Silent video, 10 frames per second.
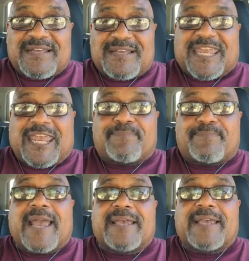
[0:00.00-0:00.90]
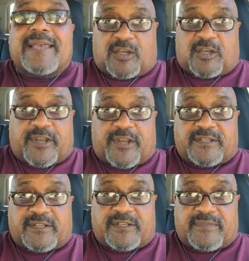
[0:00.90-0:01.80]
Keep the lines of
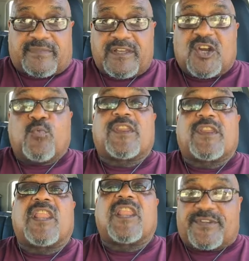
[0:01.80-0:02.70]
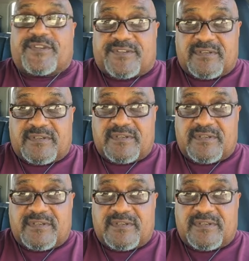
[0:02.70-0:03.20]
communication with loved ones